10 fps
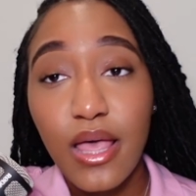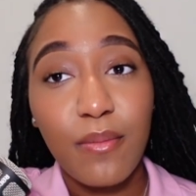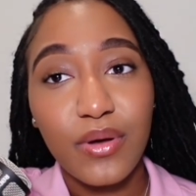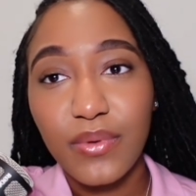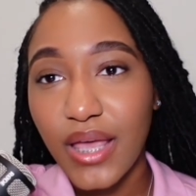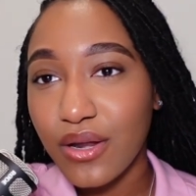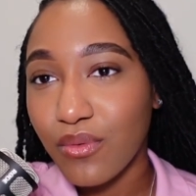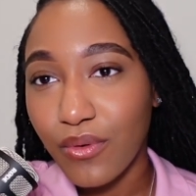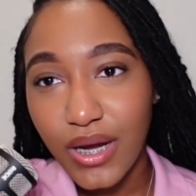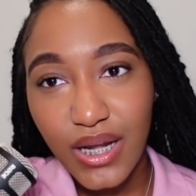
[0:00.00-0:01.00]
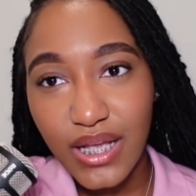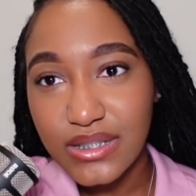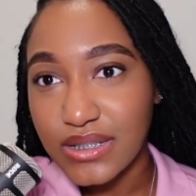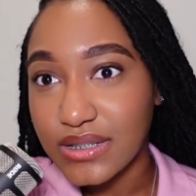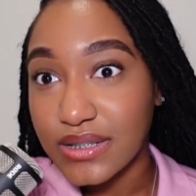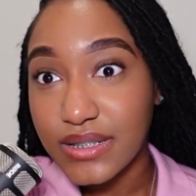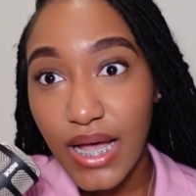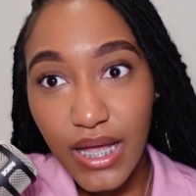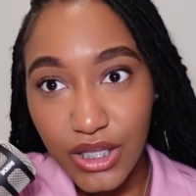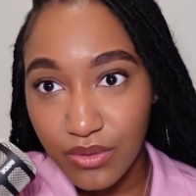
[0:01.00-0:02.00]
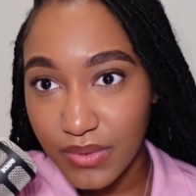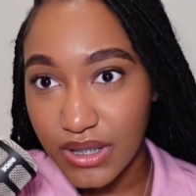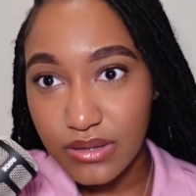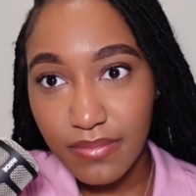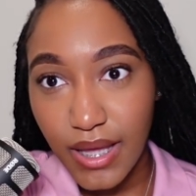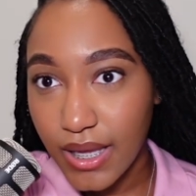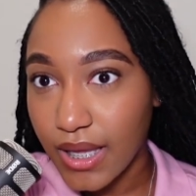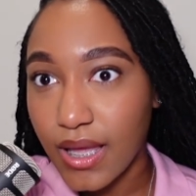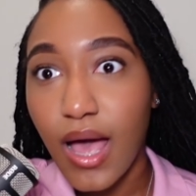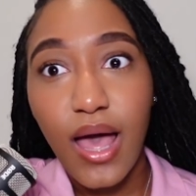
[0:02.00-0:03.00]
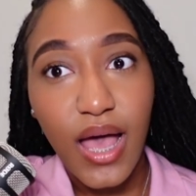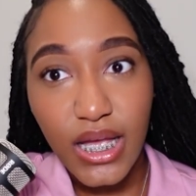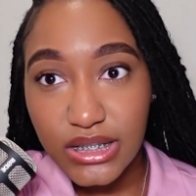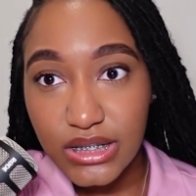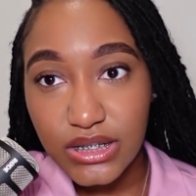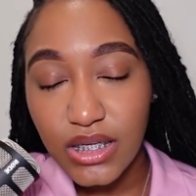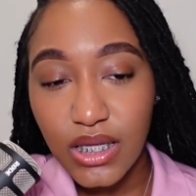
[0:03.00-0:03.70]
but we got to organize these documents. My gosh.